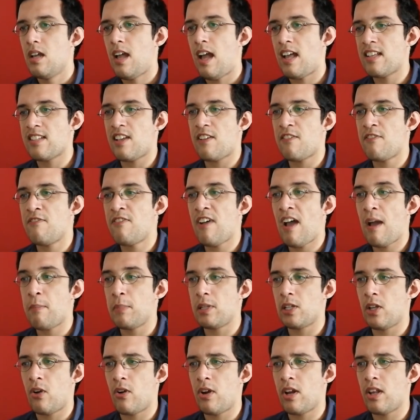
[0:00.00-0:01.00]
has a
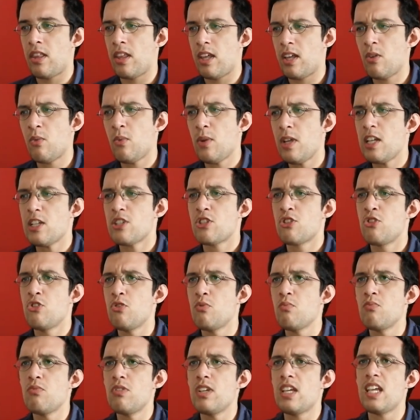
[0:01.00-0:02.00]
family or anything. We
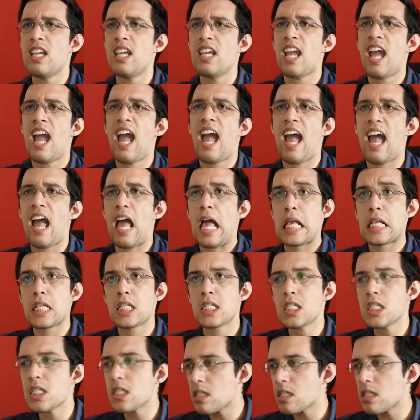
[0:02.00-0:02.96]
assume he has.